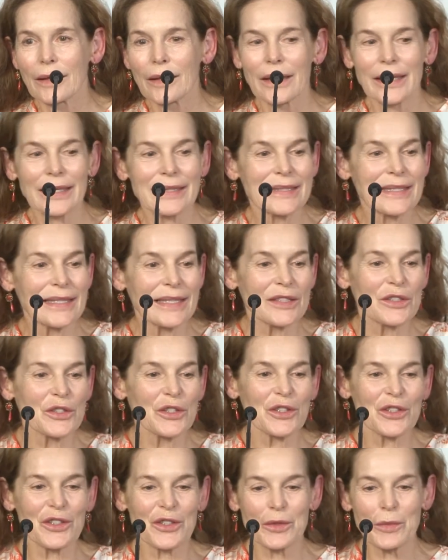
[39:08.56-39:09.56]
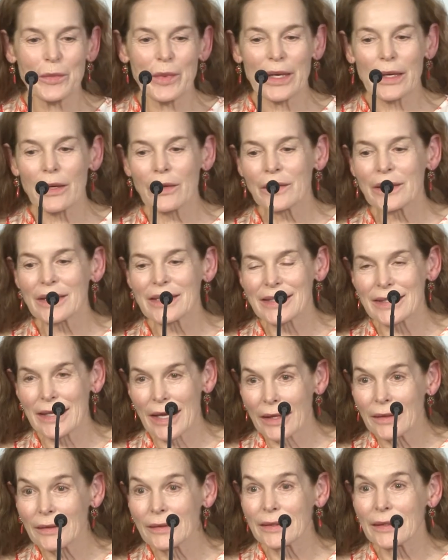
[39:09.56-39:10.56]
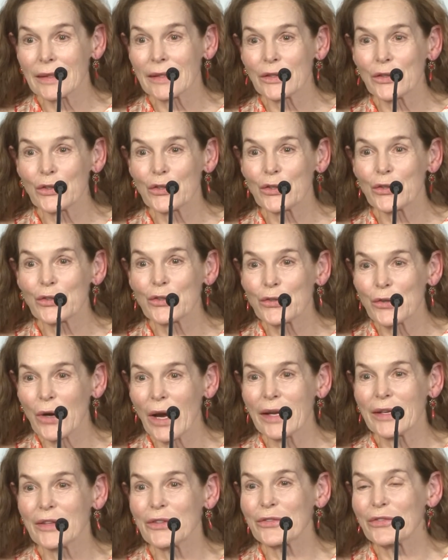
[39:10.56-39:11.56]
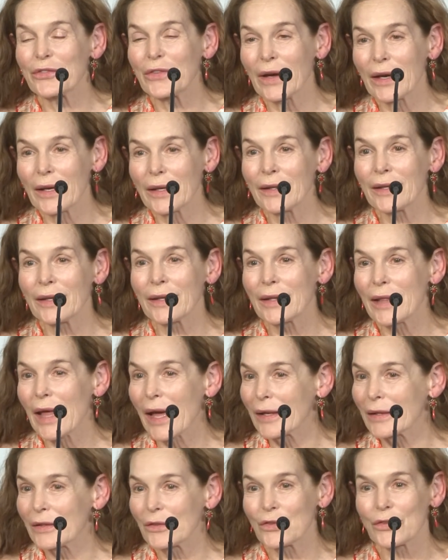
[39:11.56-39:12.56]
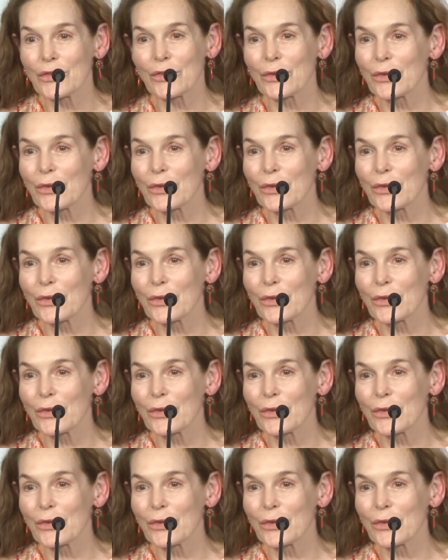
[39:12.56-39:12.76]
To be on the set and to try to find that